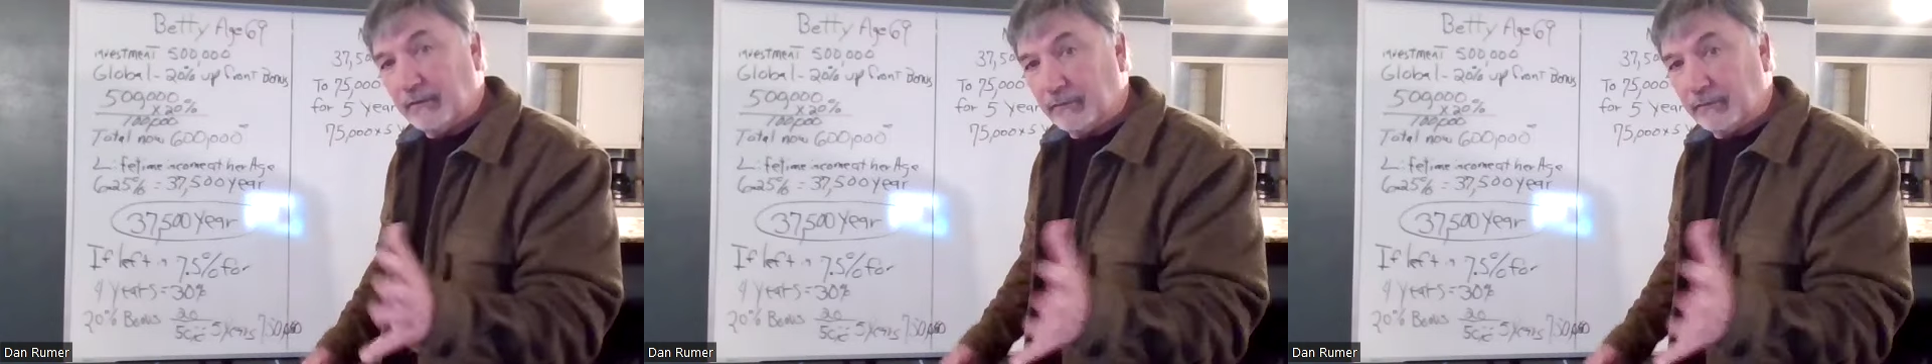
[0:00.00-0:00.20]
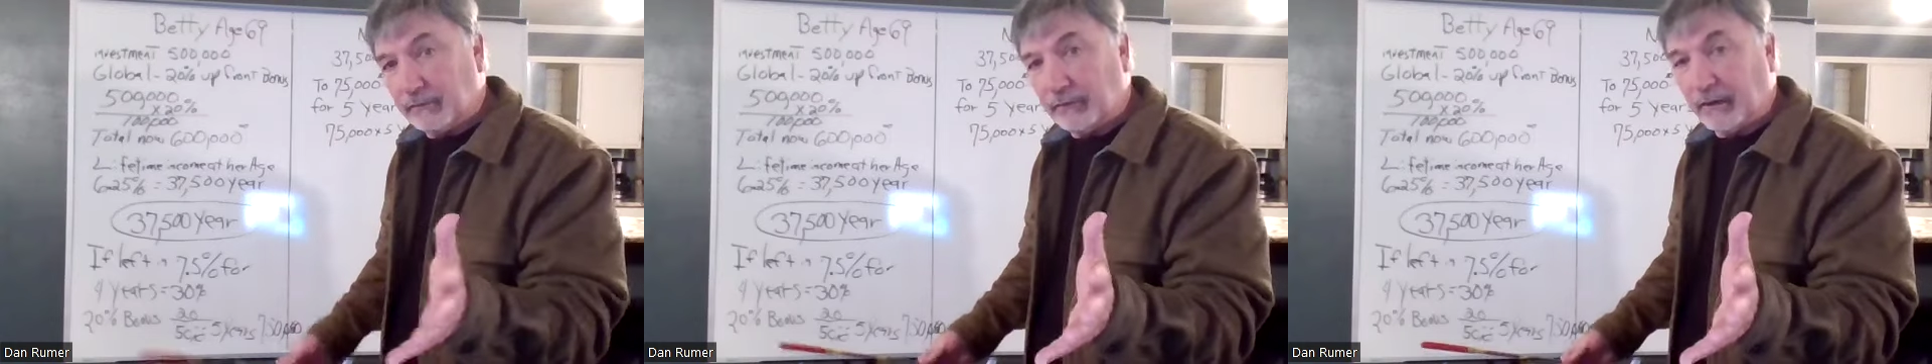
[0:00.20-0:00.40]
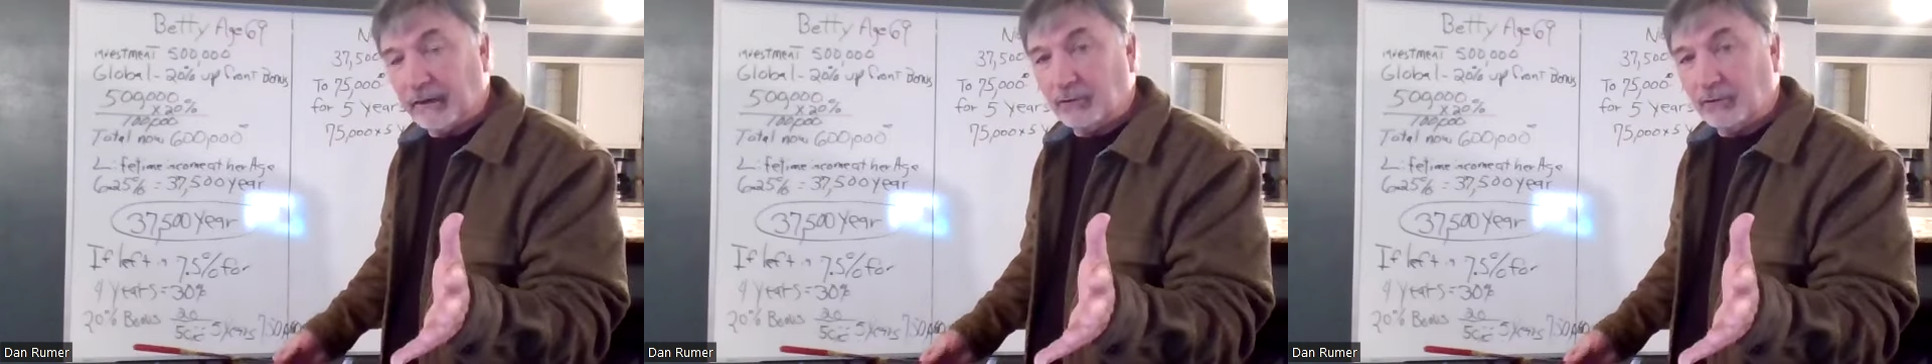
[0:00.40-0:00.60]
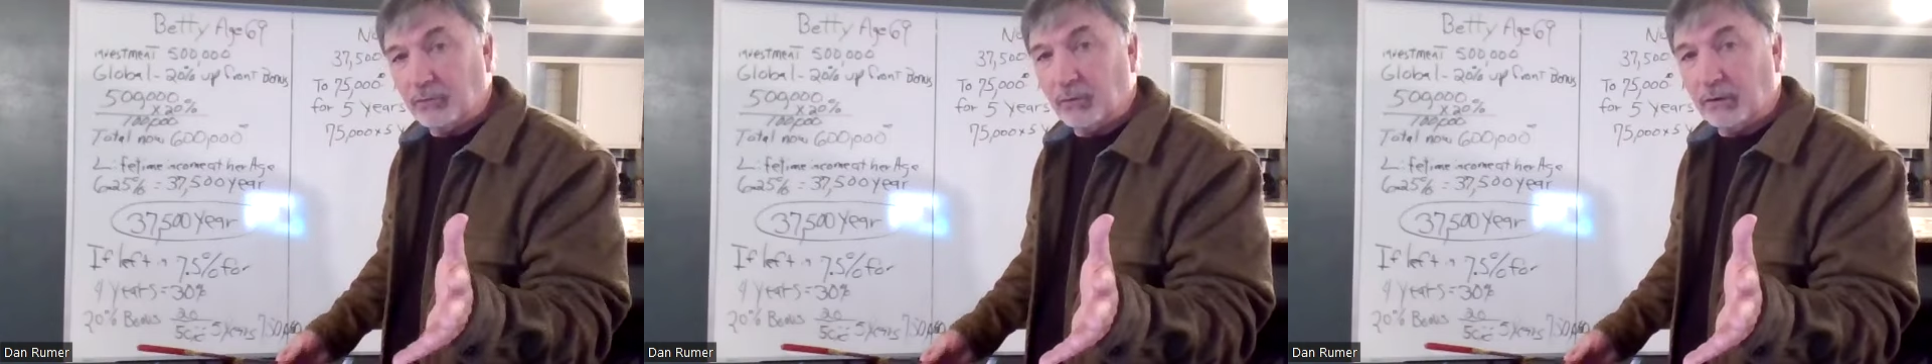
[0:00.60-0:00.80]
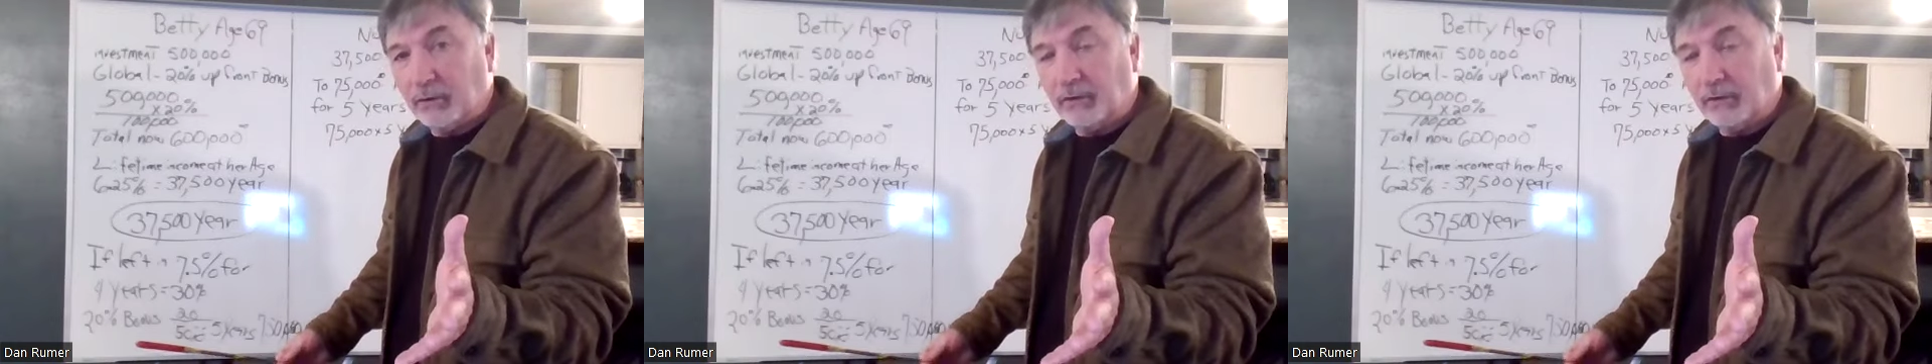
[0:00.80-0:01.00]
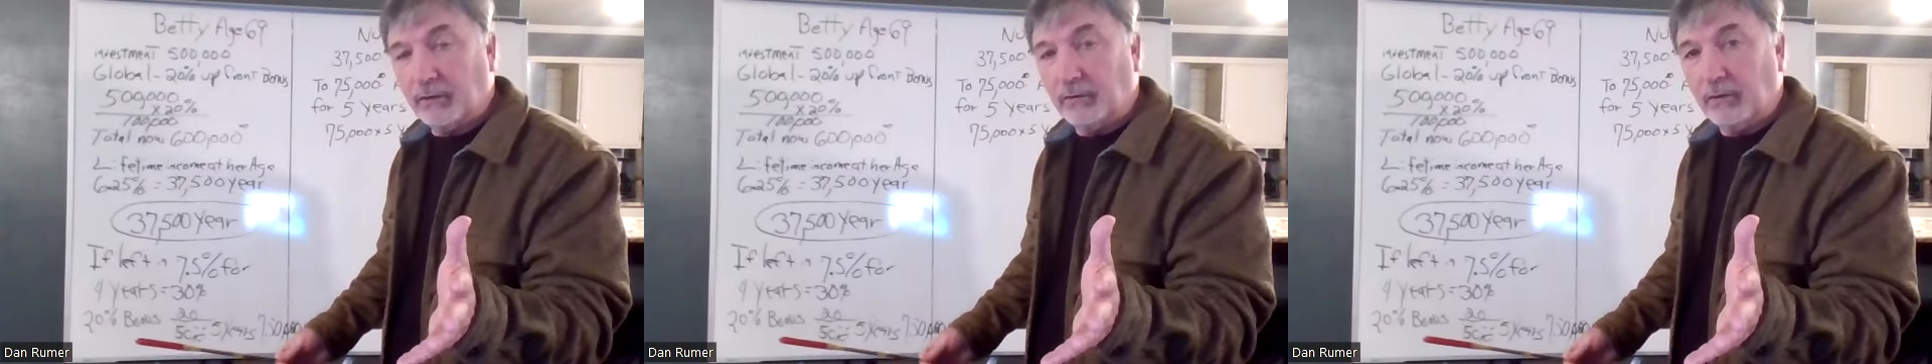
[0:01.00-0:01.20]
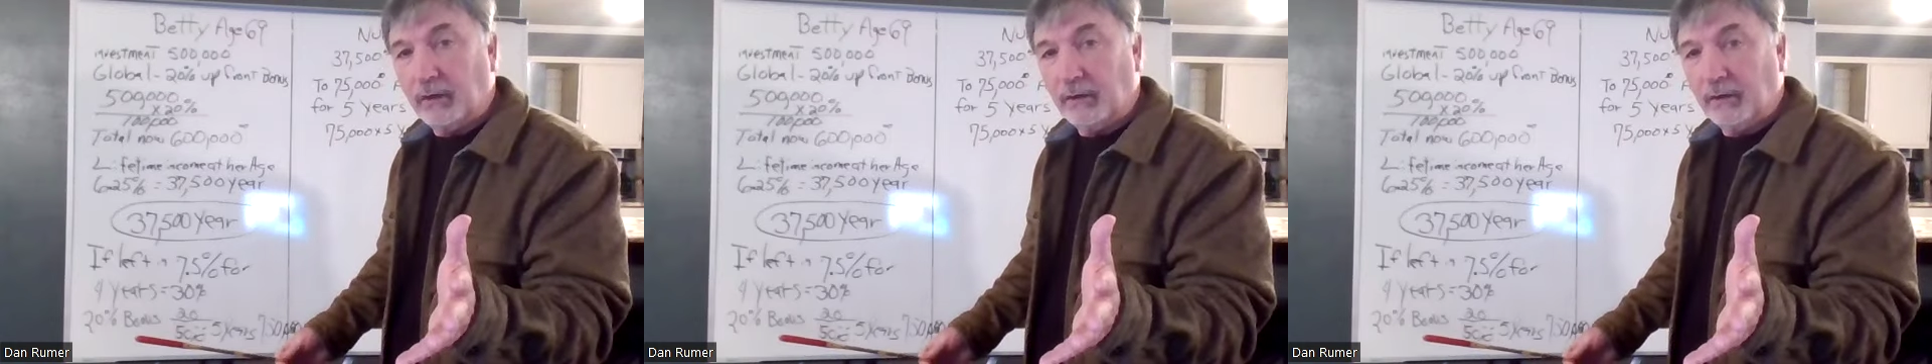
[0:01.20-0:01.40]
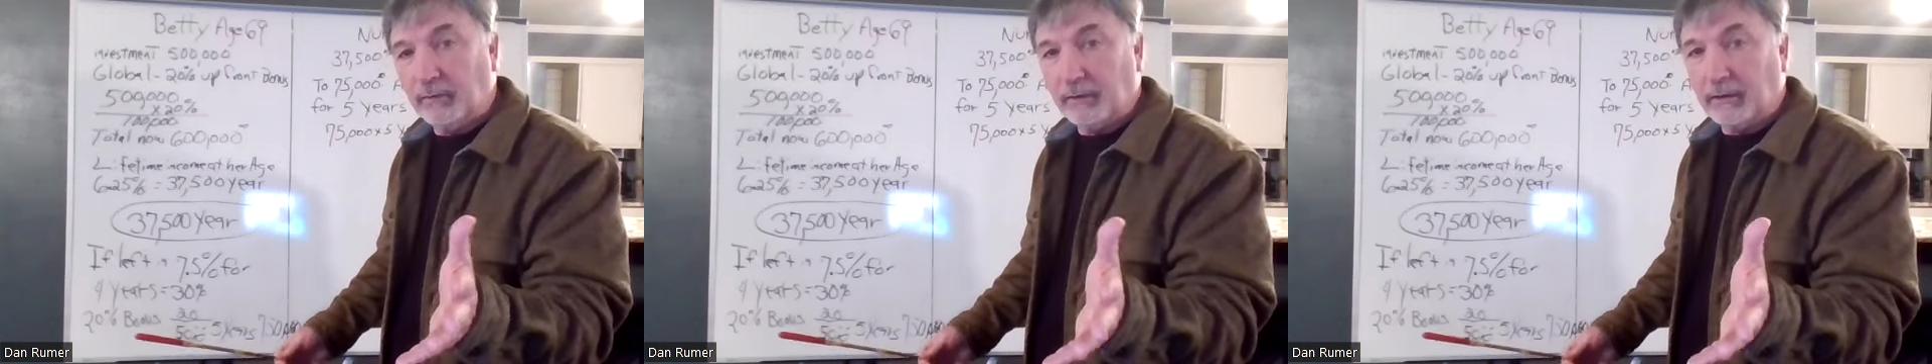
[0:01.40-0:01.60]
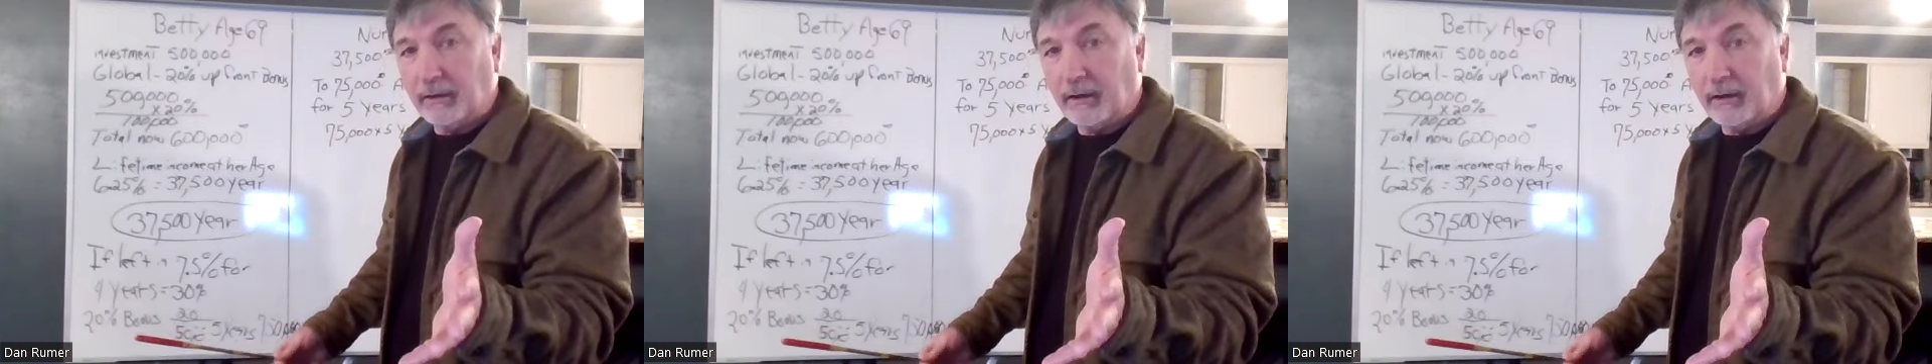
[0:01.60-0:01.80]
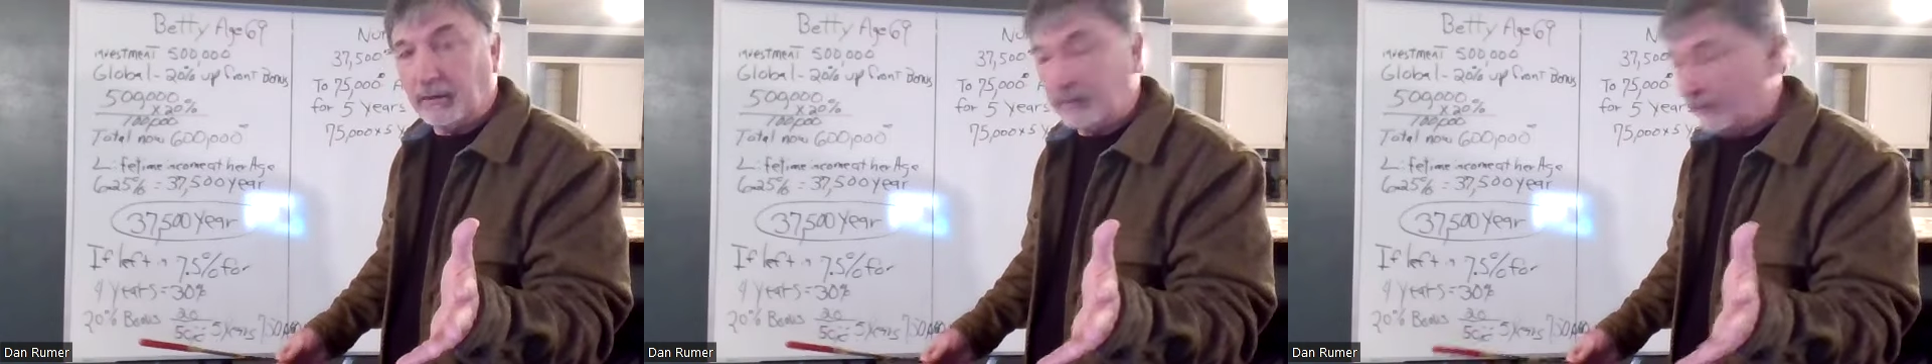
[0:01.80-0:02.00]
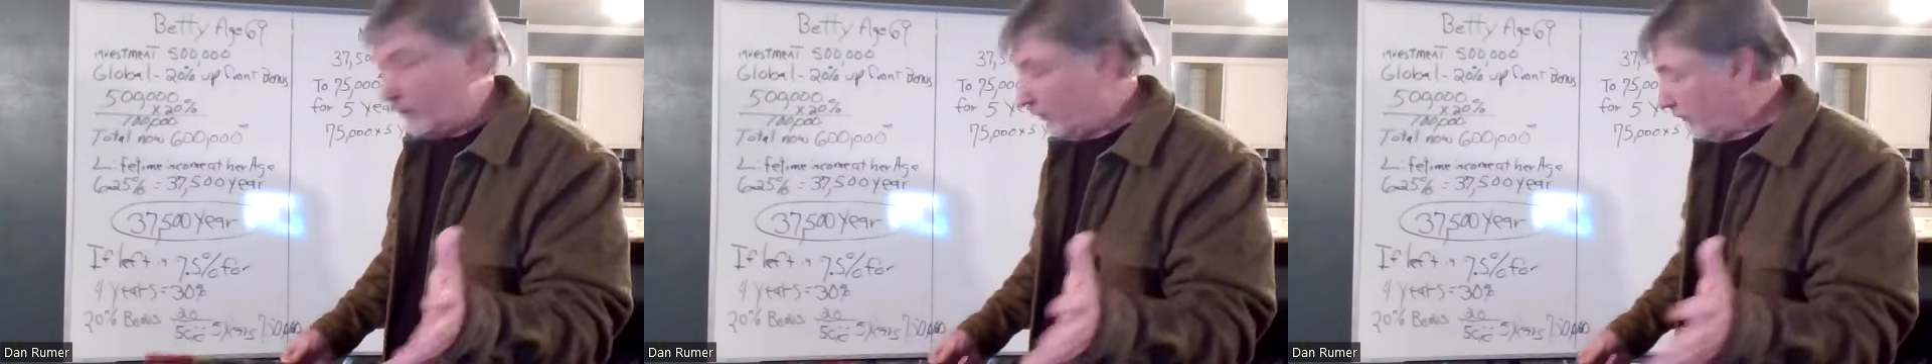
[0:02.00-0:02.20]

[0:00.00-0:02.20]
if you decide you want to retire